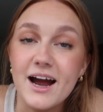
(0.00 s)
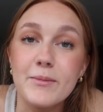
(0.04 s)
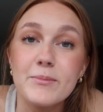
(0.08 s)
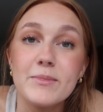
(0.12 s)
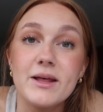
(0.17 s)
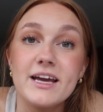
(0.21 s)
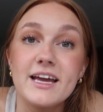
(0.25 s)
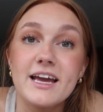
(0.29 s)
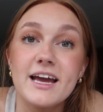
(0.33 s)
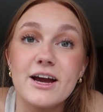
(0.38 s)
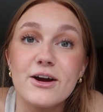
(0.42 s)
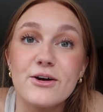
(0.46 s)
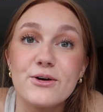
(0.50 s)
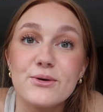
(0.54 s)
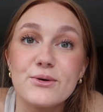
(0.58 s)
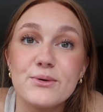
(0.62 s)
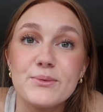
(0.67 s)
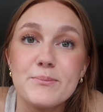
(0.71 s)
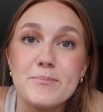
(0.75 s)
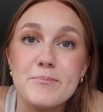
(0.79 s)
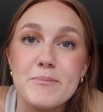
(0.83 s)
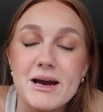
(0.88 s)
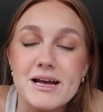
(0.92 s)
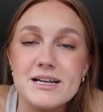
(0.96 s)
I'm like
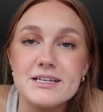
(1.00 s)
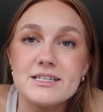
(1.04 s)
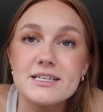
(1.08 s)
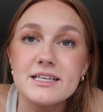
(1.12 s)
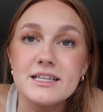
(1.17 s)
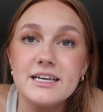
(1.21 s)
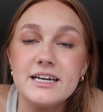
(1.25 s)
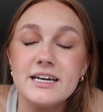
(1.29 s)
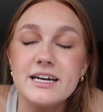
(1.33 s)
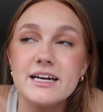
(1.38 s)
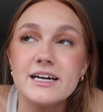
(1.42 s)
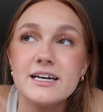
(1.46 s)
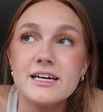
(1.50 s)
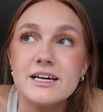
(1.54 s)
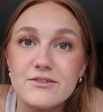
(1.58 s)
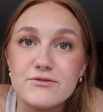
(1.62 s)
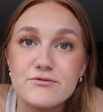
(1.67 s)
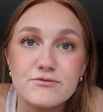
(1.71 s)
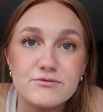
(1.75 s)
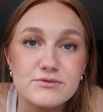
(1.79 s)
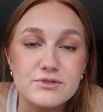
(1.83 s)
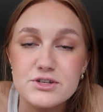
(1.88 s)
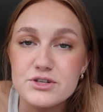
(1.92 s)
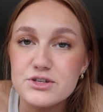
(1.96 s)
mentally
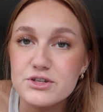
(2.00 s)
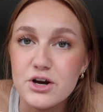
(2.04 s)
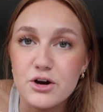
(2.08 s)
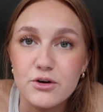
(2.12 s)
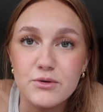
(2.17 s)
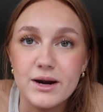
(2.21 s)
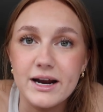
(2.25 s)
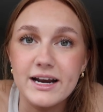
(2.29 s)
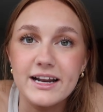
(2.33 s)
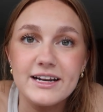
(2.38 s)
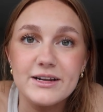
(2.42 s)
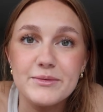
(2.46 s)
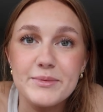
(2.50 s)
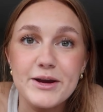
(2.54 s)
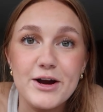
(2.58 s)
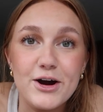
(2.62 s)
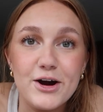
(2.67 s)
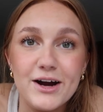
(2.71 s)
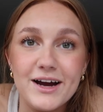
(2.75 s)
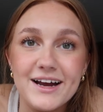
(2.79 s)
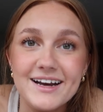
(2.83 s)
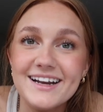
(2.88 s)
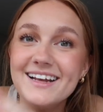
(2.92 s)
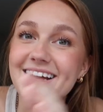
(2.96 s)
so ready to be
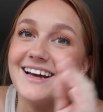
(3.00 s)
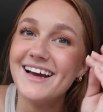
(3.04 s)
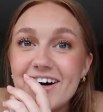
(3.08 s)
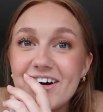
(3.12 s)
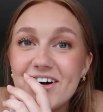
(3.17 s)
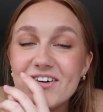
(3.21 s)
gone.